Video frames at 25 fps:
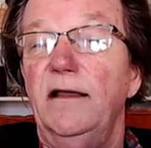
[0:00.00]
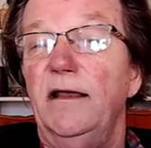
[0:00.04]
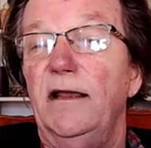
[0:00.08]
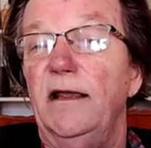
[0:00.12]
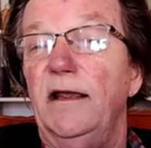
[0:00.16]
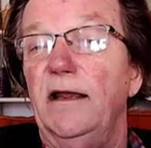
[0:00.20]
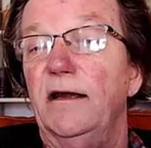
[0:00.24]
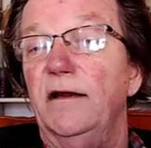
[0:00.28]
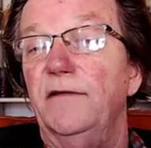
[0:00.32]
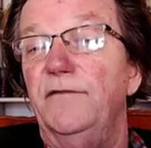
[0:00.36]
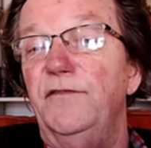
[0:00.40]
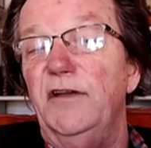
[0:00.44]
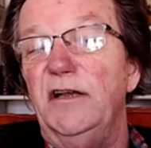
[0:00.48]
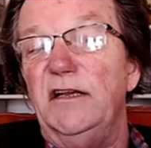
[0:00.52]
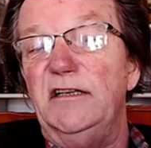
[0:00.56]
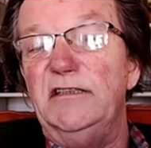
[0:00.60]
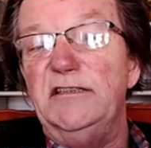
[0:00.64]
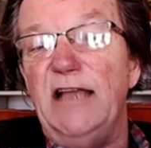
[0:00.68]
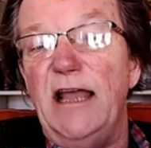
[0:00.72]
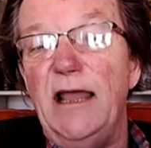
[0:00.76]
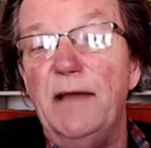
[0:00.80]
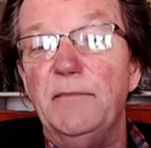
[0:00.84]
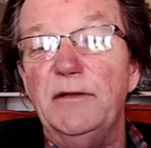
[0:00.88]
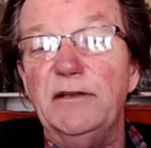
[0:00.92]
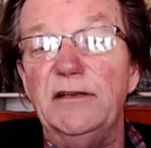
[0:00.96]
And if you
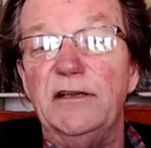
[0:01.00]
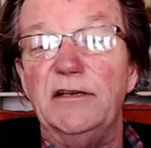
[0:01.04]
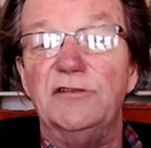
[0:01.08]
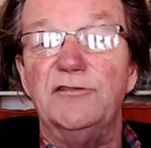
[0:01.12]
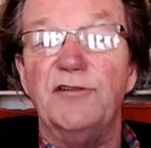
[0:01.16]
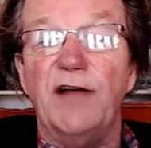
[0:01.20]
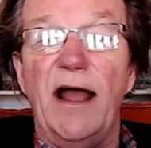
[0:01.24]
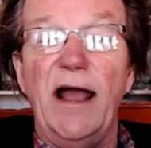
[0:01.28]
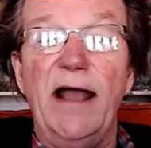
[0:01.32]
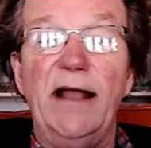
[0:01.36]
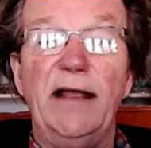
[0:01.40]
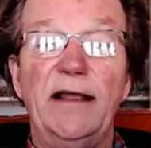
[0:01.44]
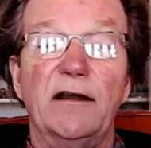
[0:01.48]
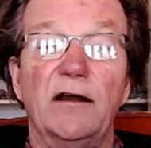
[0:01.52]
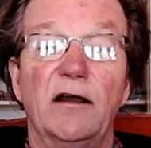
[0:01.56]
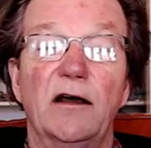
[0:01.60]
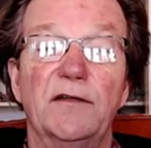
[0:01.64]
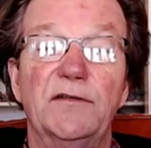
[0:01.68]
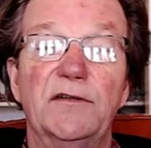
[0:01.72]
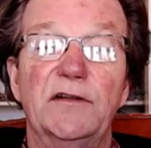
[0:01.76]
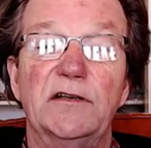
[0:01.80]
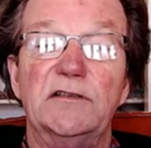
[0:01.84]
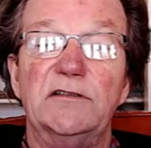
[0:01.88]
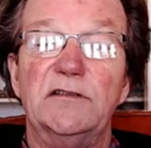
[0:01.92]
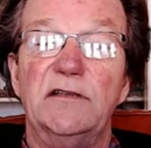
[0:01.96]
examine the dragon
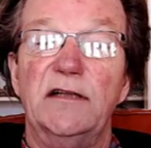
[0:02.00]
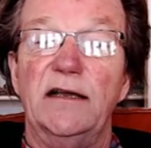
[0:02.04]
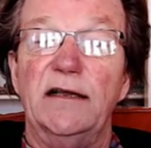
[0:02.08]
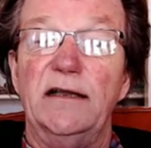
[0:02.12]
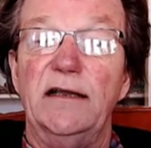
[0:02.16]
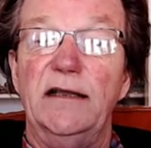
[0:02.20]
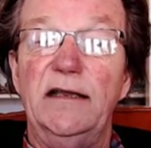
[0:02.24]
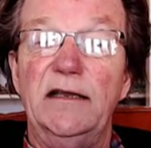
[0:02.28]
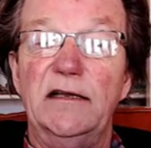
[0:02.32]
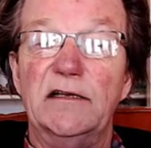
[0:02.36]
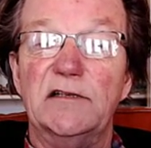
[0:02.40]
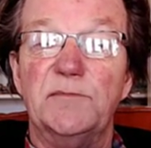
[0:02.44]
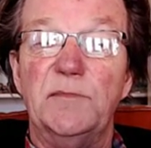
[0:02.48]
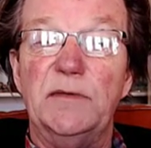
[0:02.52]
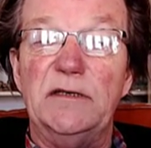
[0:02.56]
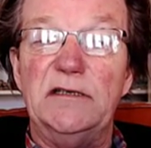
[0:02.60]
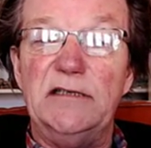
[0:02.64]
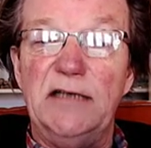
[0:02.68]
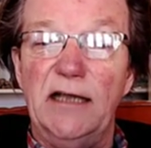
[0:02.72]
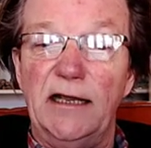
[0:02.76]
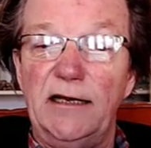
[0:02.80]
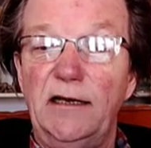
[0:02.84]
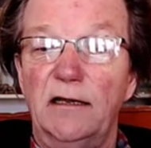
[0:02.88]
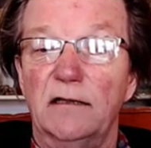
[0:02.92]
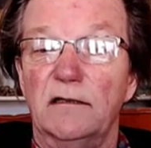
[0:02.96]
on this thing, he is
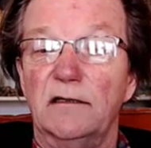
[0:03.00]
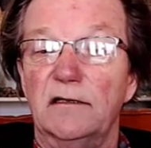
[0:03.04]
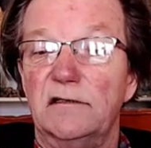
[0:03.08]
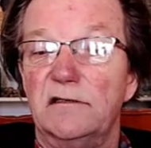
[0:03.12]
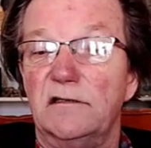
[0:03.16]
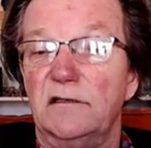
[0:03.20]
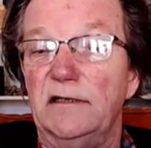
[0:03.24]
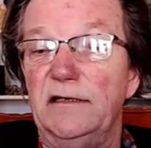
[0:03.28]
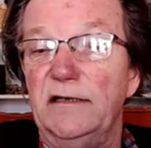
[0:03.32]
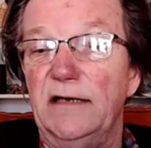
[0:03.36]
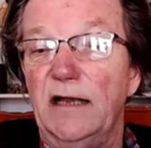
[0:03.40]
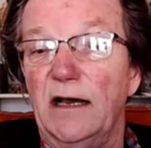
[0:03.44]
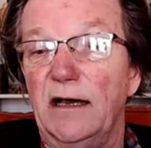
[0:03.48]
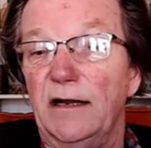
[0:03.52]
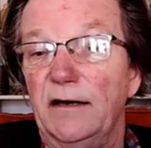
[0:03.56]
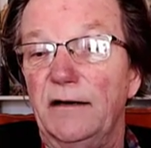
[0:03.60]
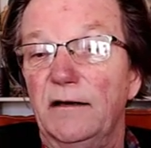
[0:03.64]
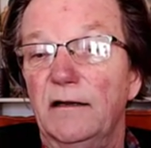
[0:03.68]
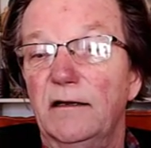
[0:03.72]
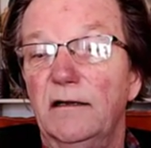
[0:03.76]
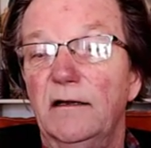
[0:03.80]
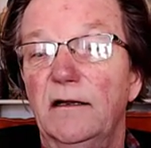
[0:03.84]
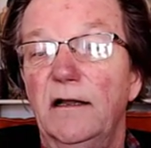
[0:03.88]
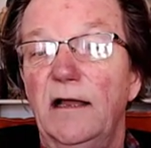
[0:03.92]
meticulously done.